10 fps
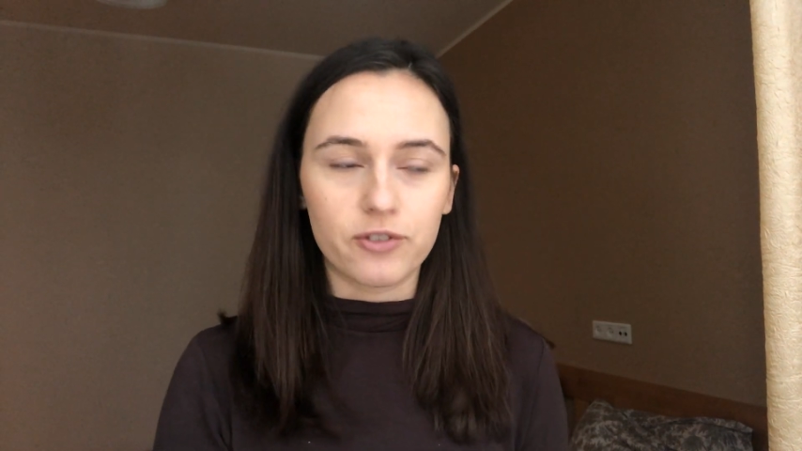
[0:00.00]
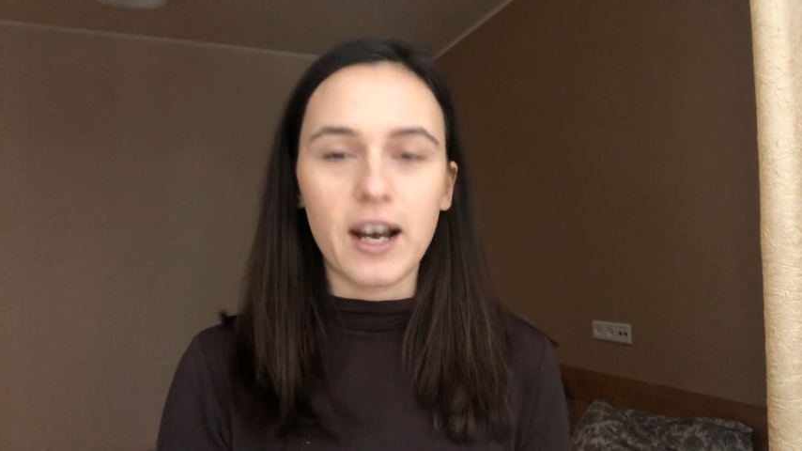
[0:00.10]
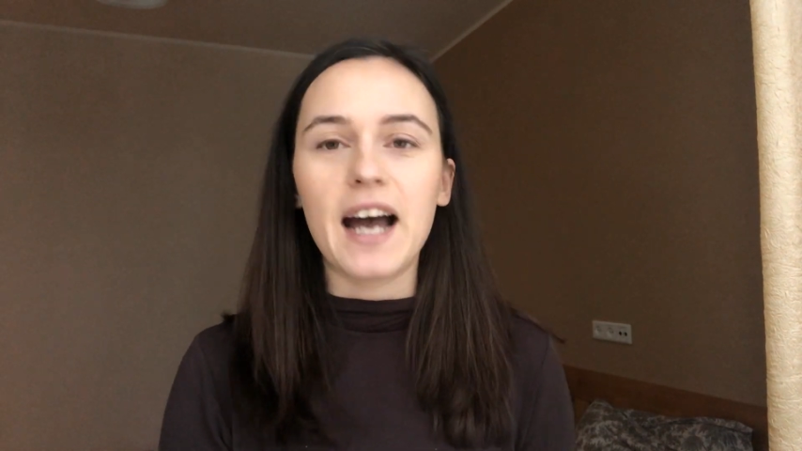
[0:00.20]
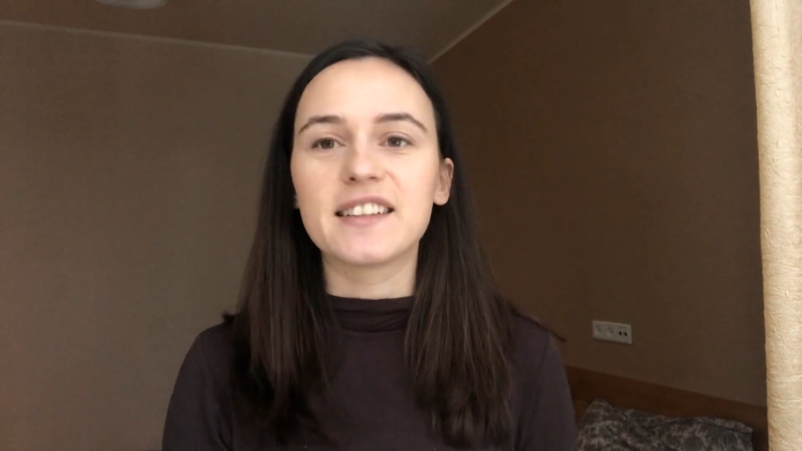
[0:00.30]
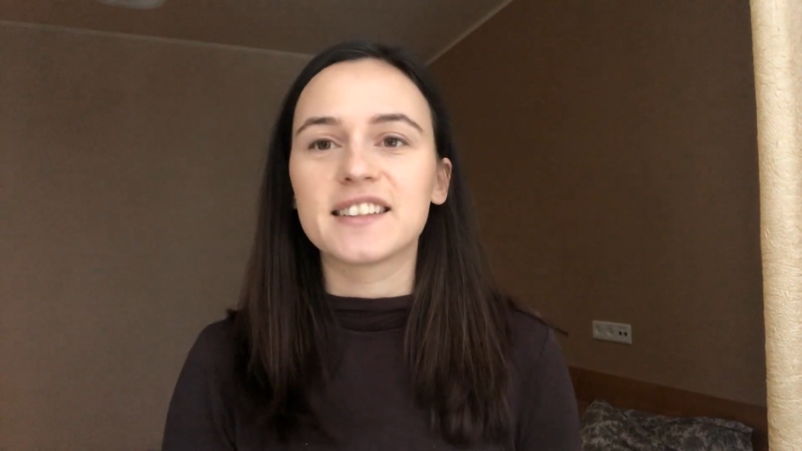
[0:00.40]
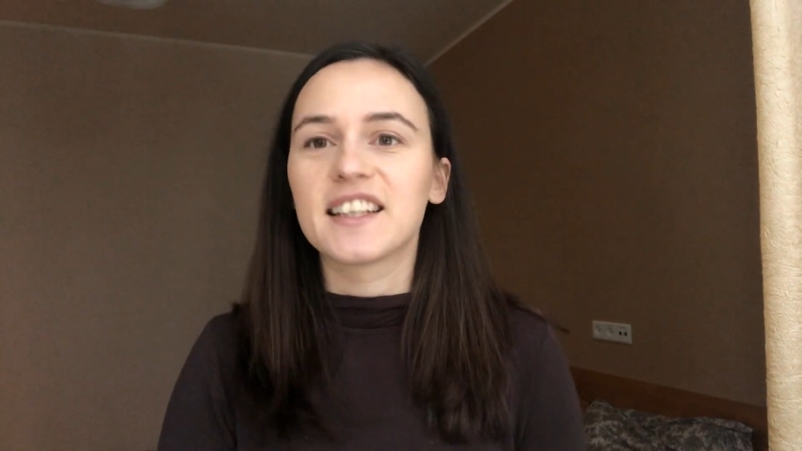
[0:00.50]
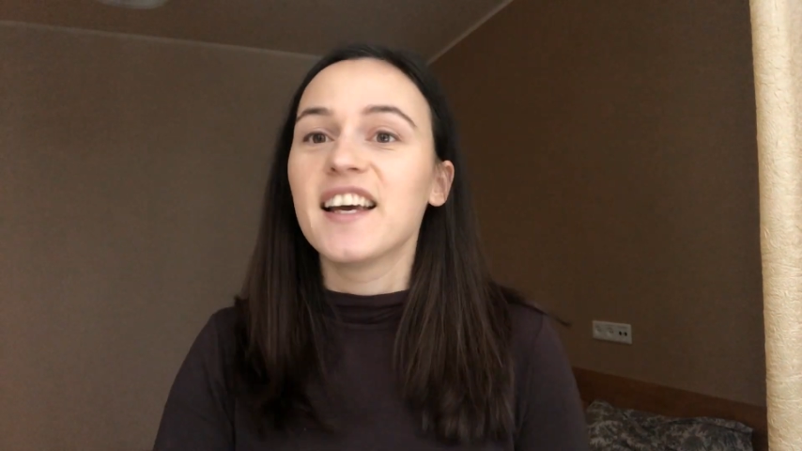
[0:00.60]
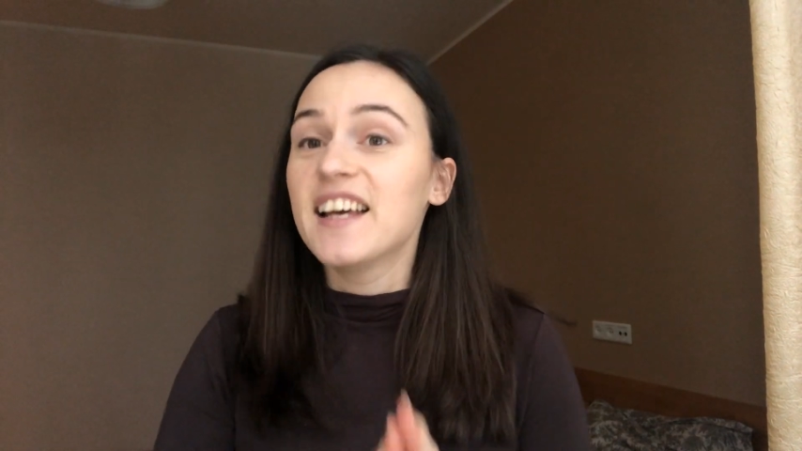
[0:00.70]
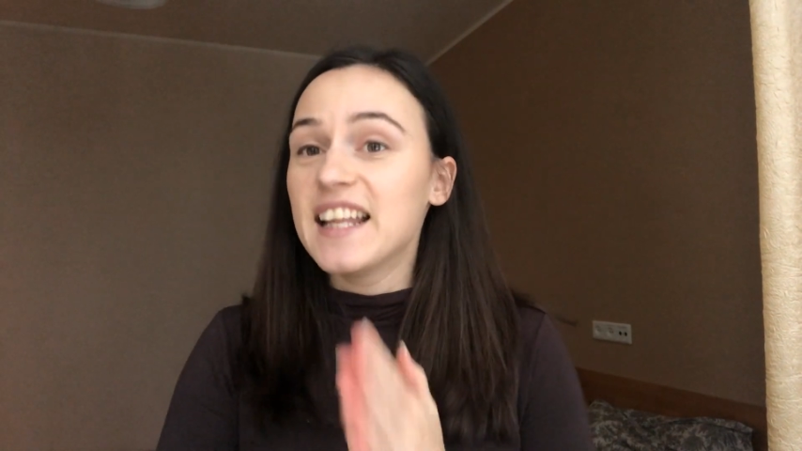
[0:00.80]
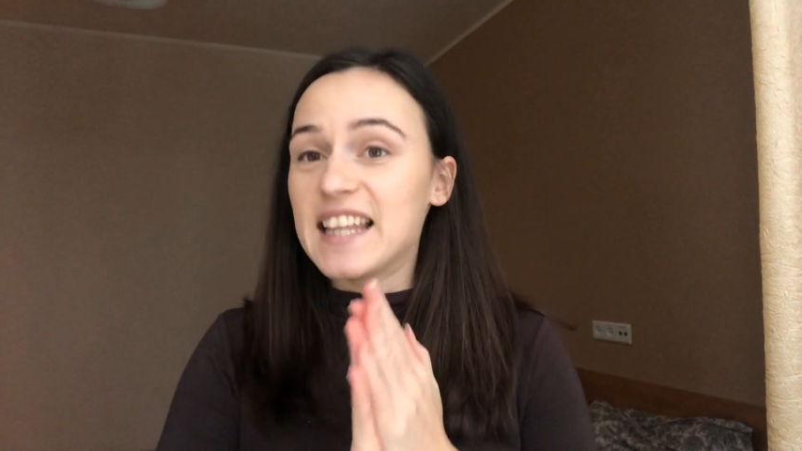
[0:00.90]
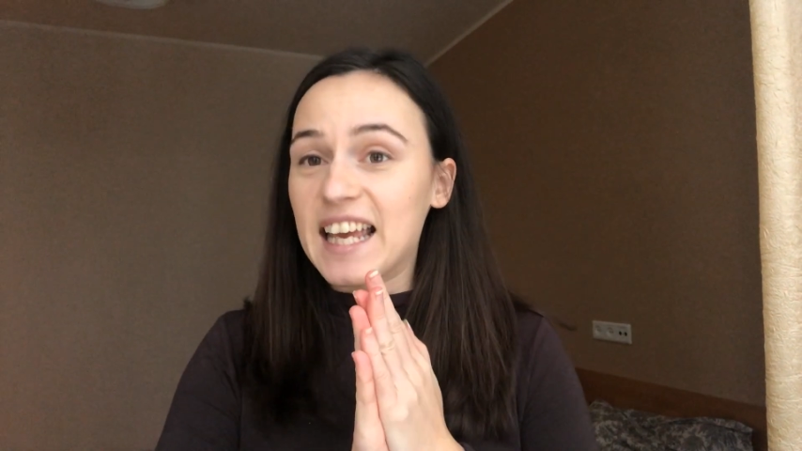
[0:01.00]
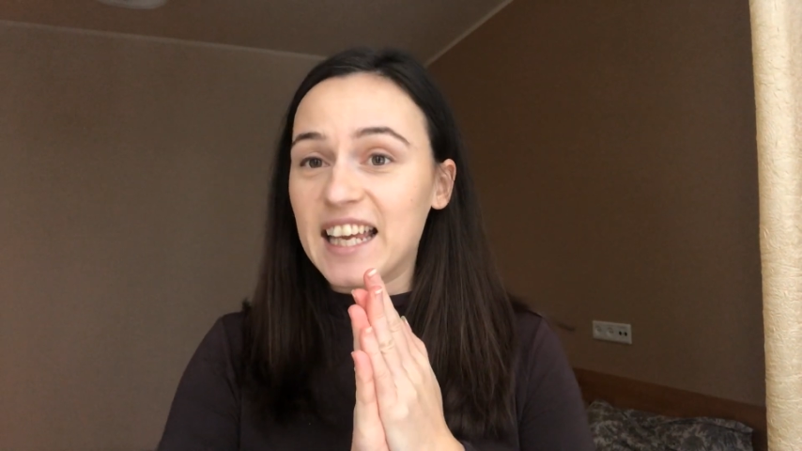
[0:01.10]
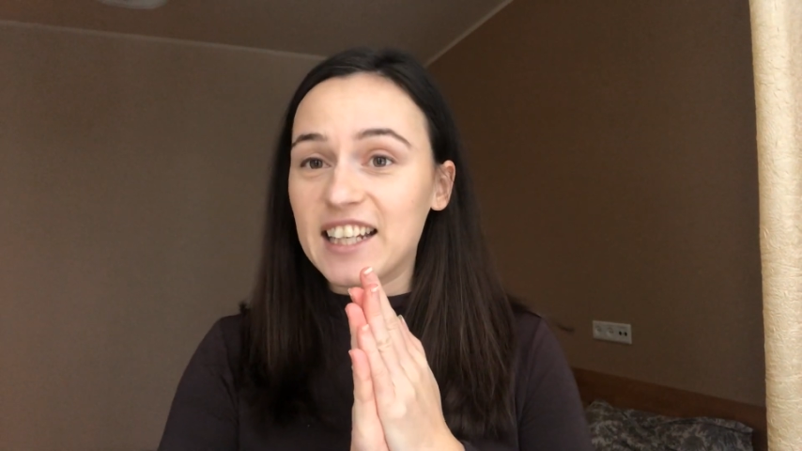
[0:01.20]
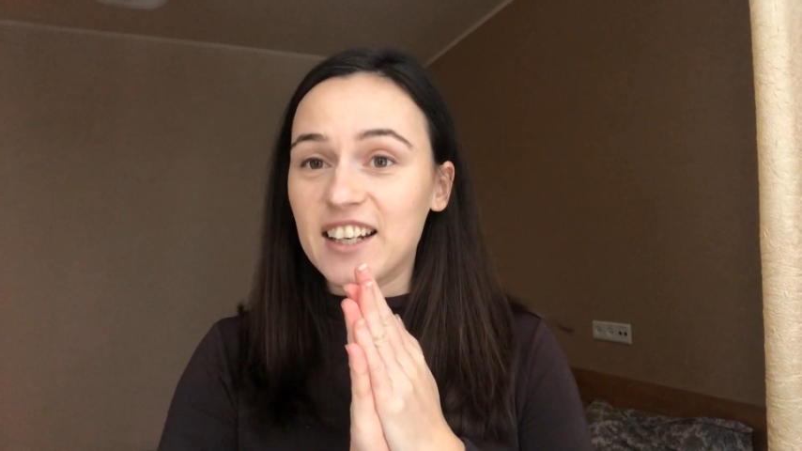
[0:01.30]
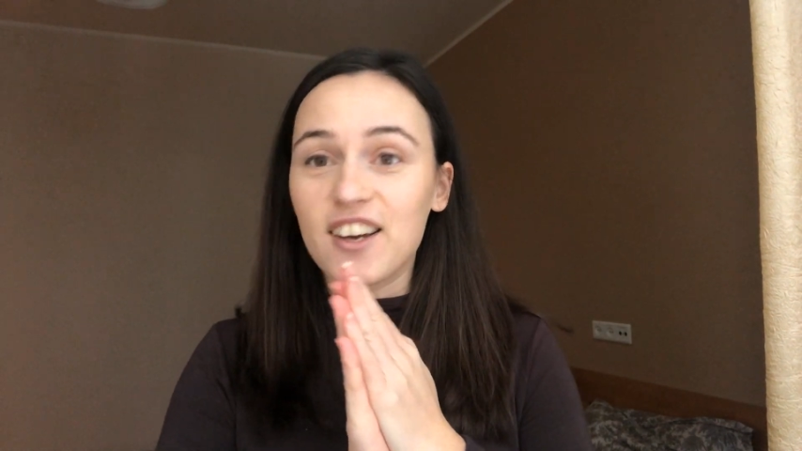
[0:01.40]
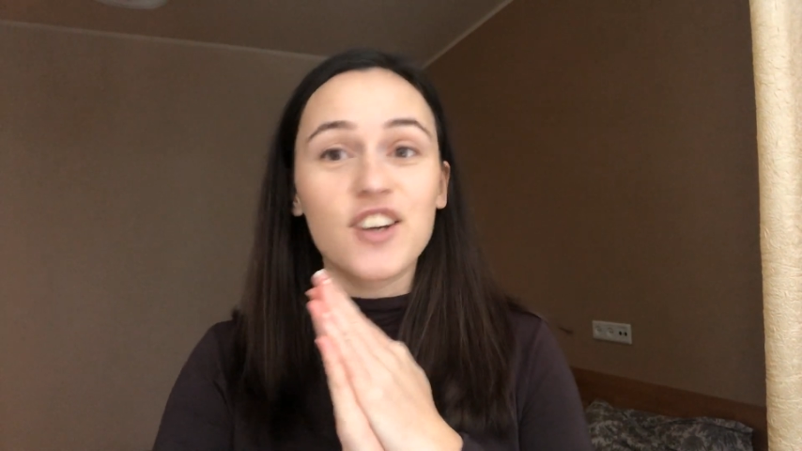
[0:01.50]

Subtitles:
fast, then